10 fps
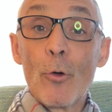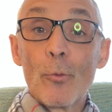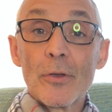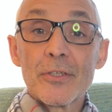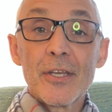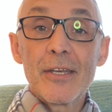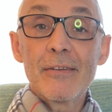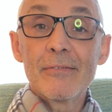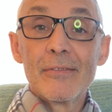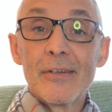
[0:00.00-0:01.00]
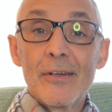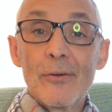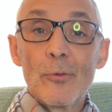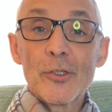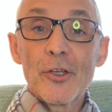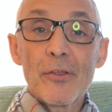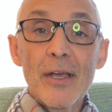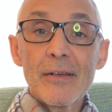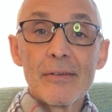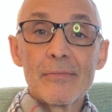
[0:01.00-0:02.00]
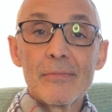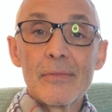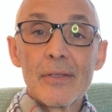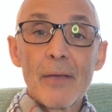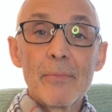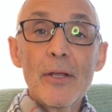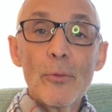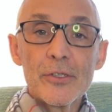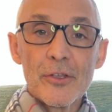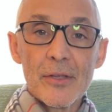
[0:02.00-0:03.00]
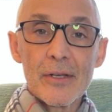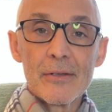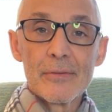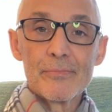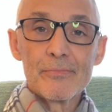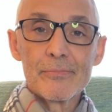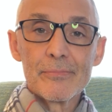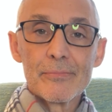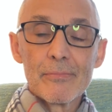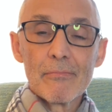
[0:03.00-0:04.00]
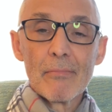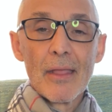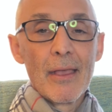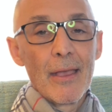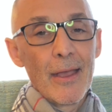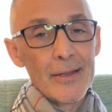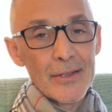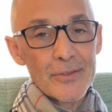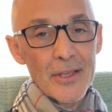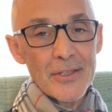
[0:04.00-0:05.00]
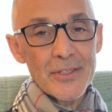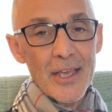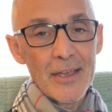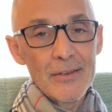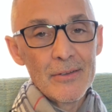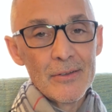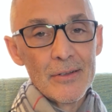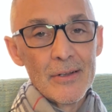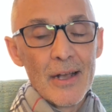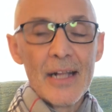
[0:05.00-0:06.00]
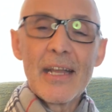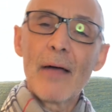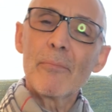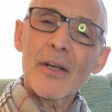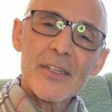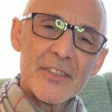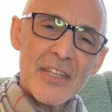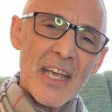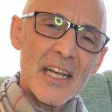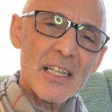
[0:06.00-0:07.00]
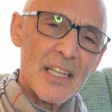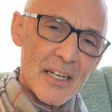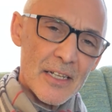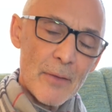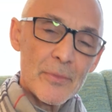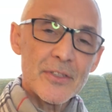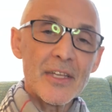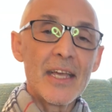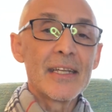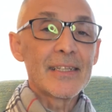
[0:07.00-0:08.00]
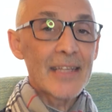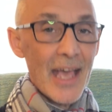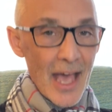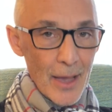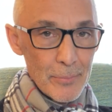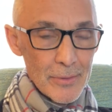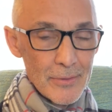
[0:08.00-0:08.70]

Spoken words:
we'll see what you think. Let me know what you think. And as they say, now I'm not going to say click, I'm going to say tap,